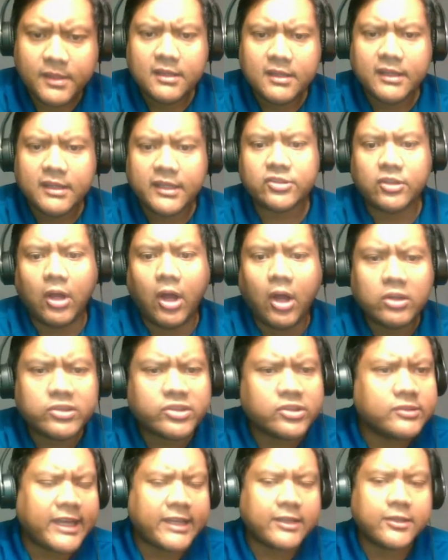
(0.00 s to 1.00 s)
it's
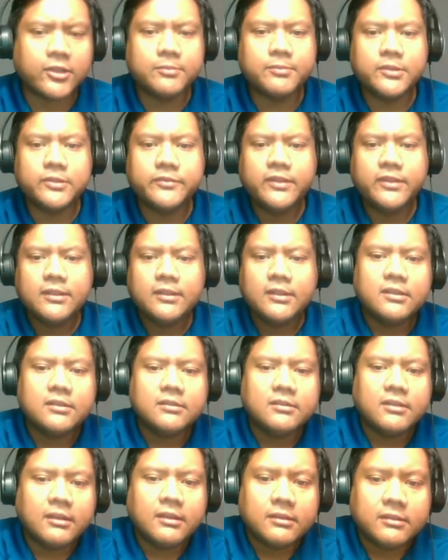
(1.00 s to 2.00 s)
also not a good move.
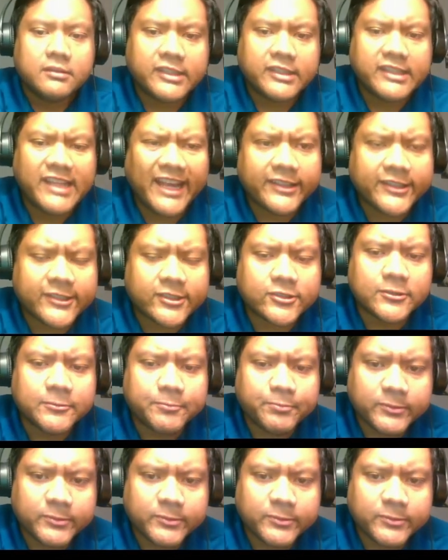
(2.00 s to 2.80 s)
The knight is